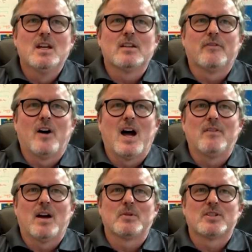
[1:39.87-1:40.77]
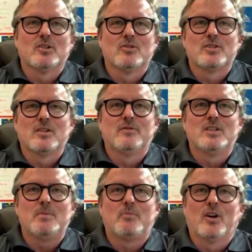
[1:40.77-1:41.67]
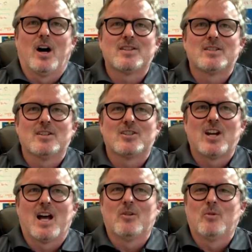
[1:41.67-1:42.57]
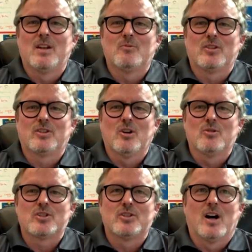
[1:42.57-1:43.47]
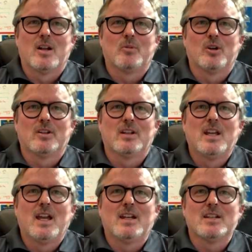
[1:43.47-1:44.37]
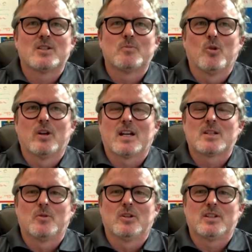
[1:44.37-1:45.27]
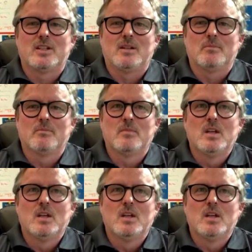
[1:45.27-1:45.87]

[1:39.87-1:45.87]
the 5 episodes of Deep Thoughts in the Shallow End with Coach Don Burton and his sport expert team,